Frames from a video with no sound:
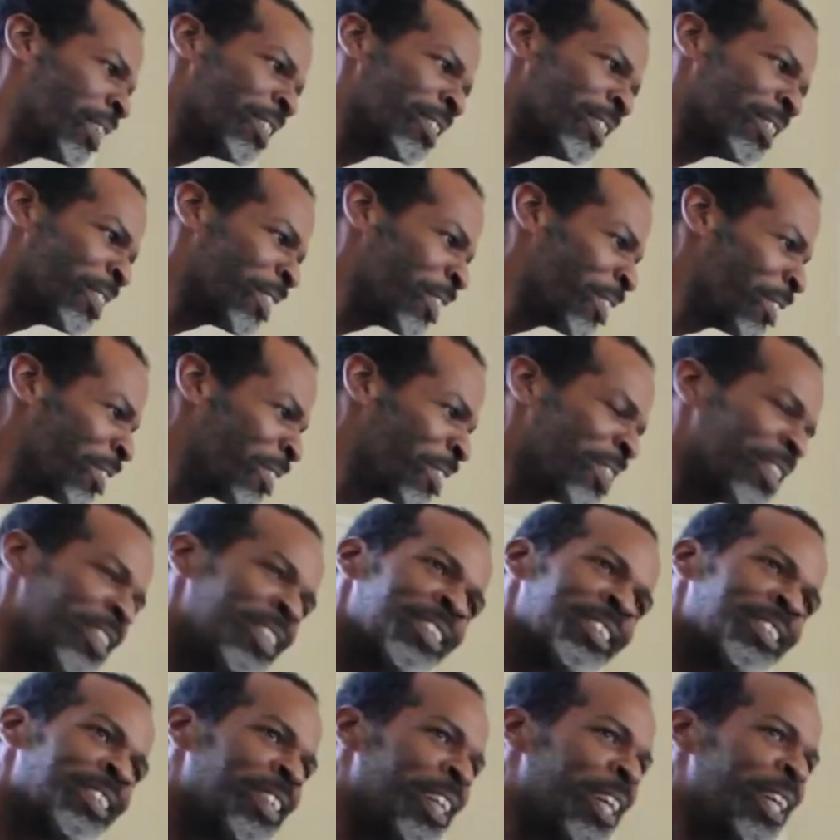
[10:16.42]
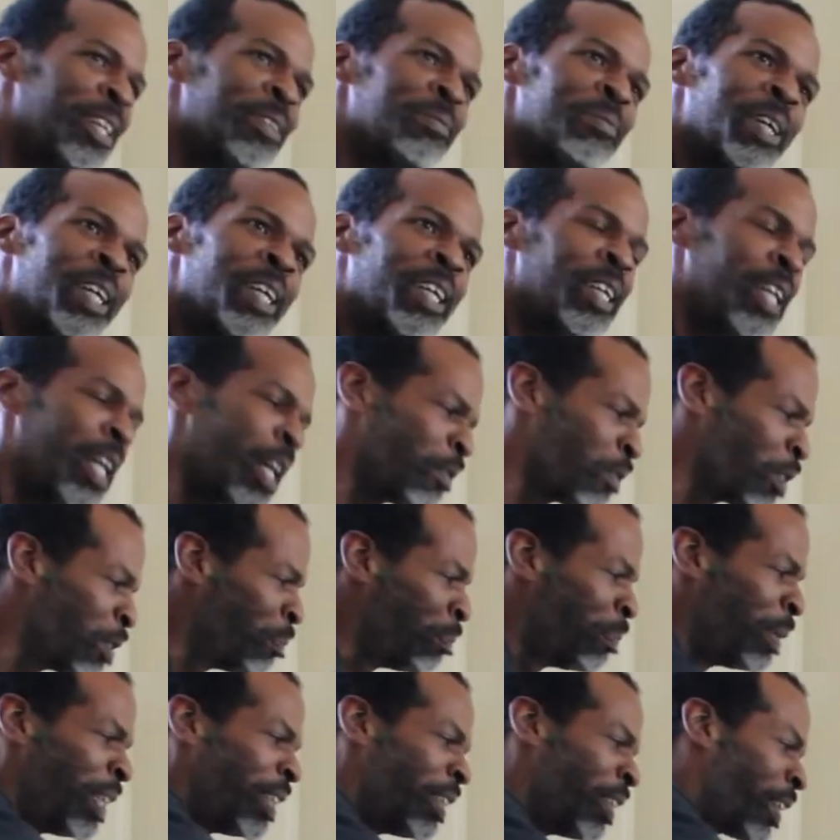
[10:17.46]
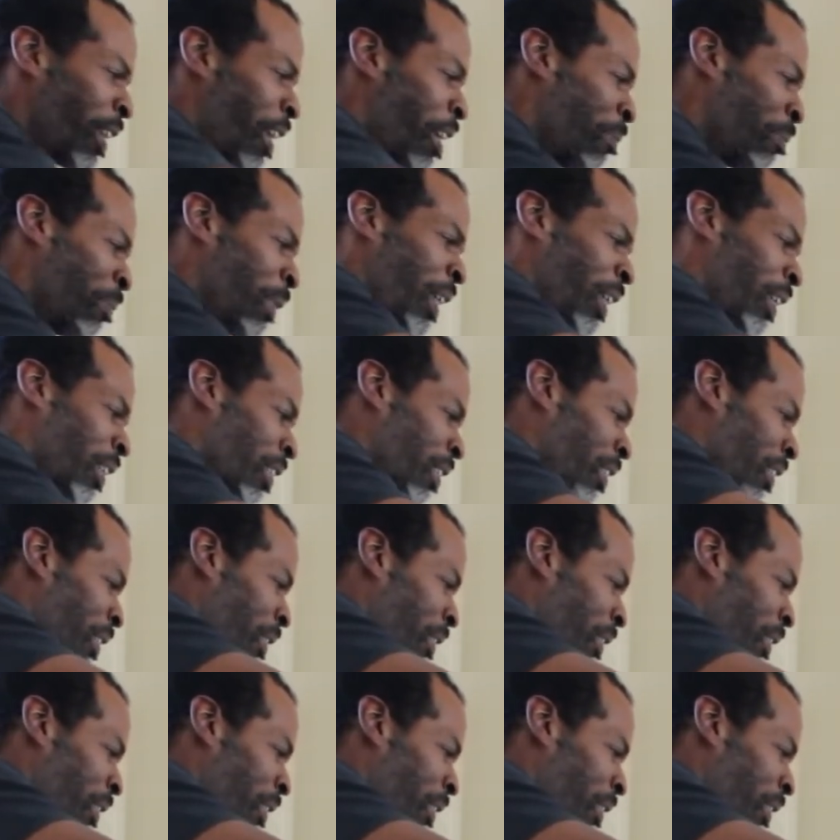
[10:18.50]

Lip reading: So to this day, man, every beat that I make,